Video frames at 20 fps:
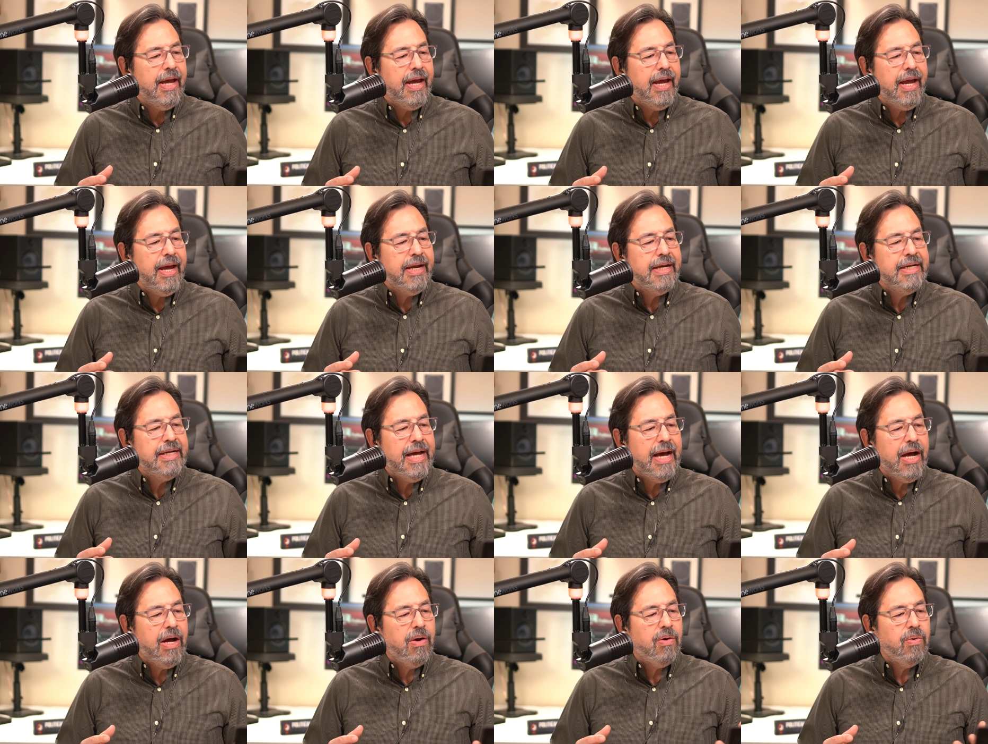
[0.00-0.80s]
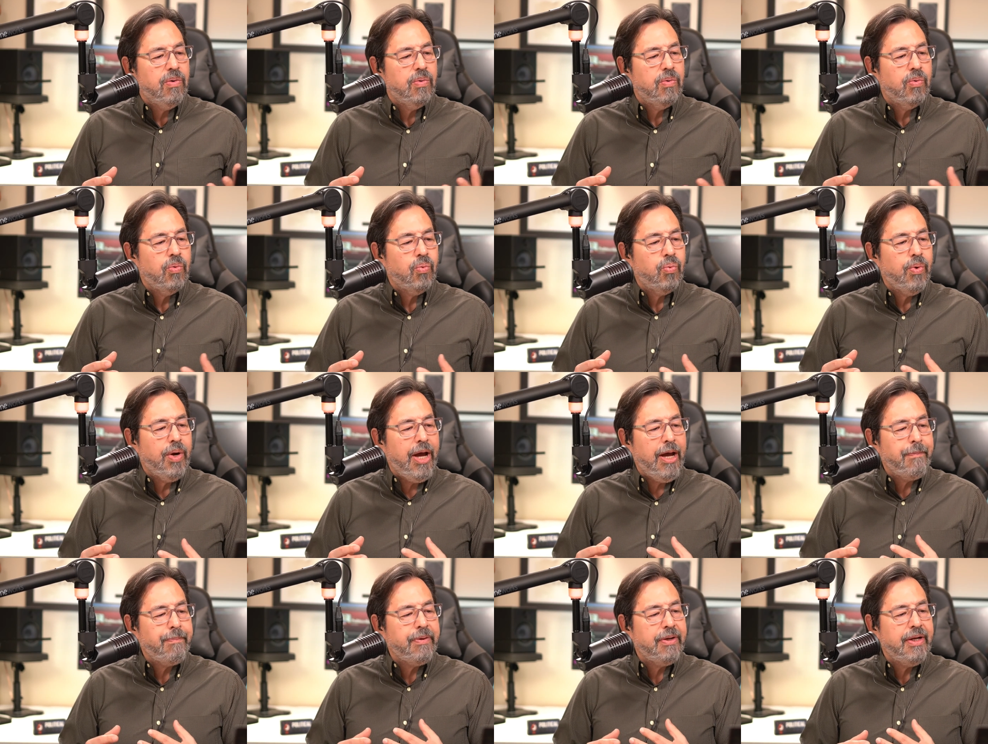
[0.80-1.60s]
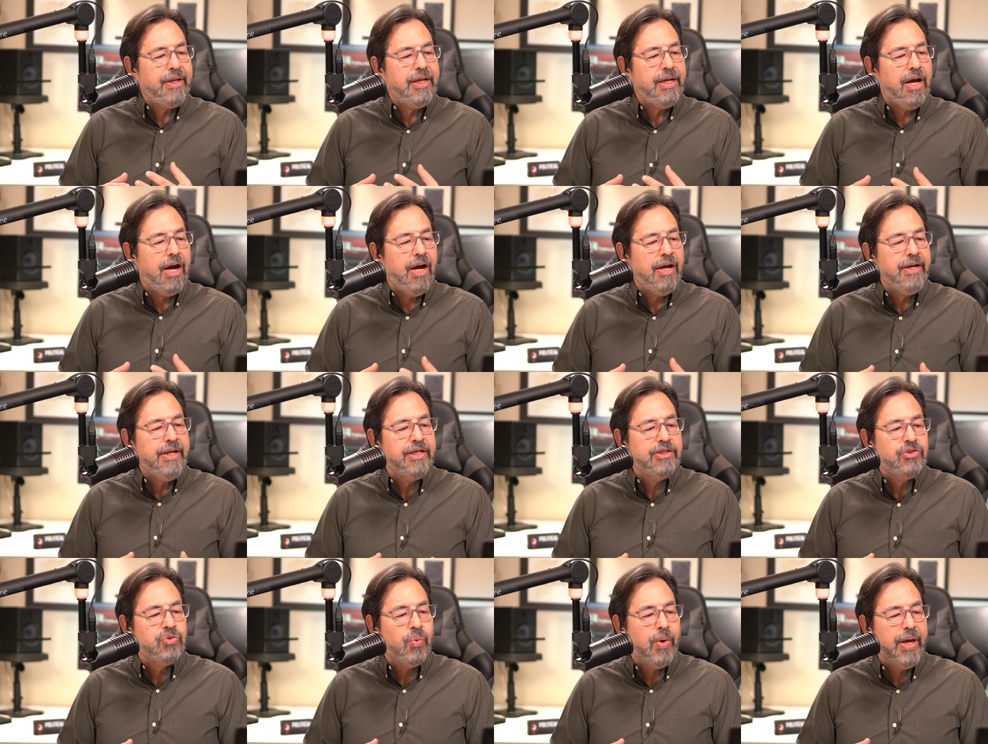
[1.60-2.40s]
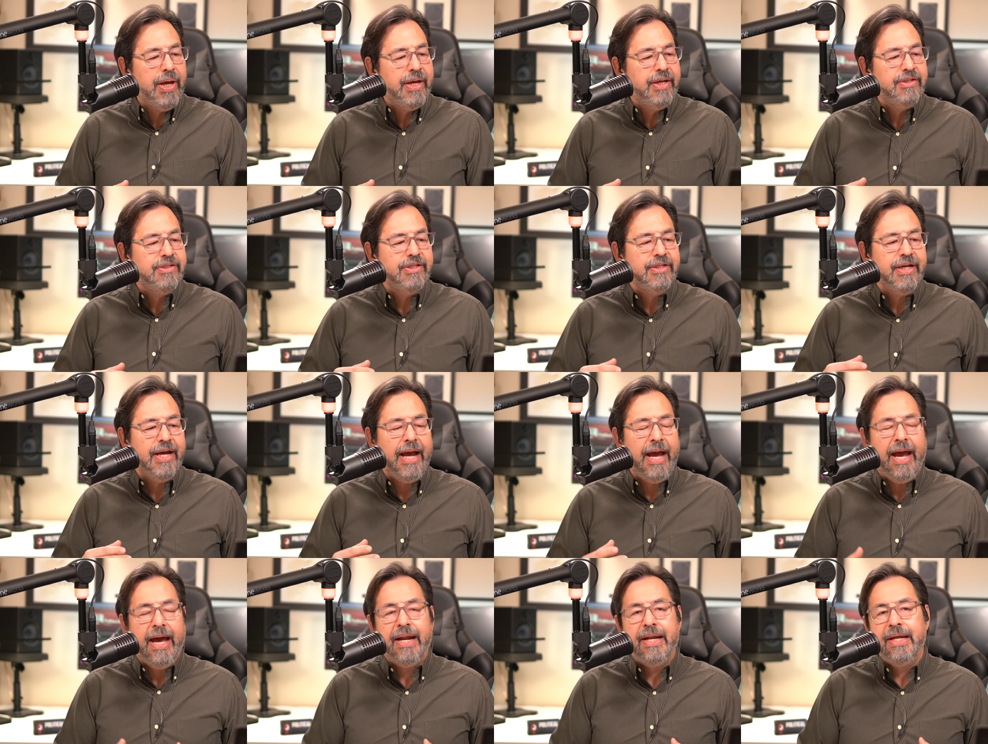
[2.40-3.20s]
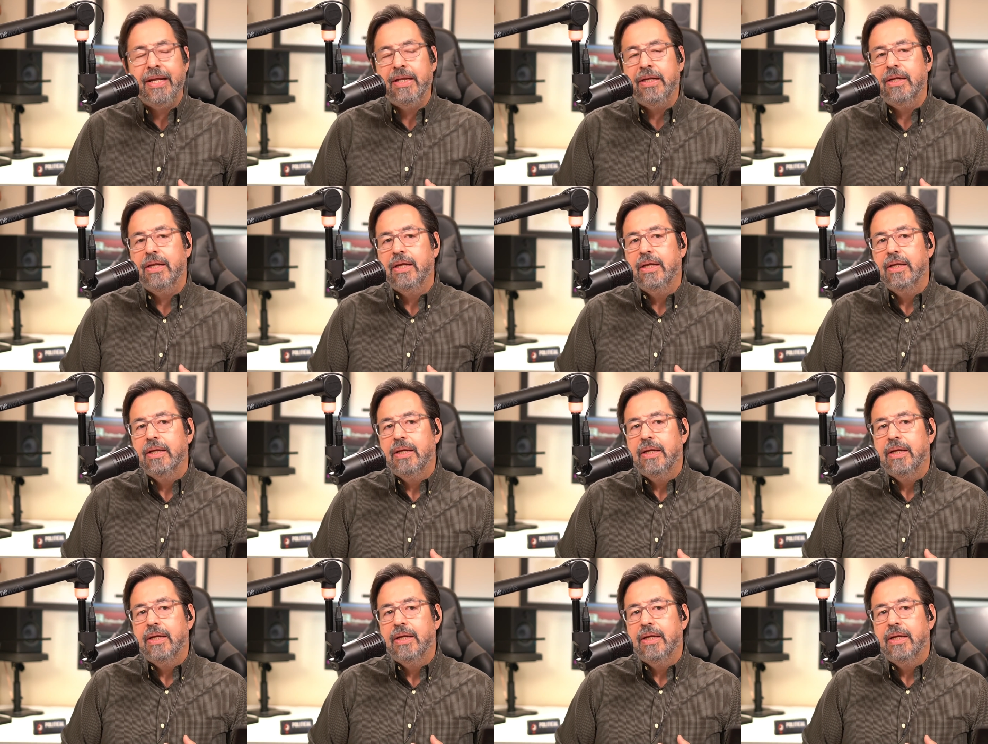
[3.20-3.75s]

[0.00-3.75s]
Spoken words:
And now rapidly on his way to adding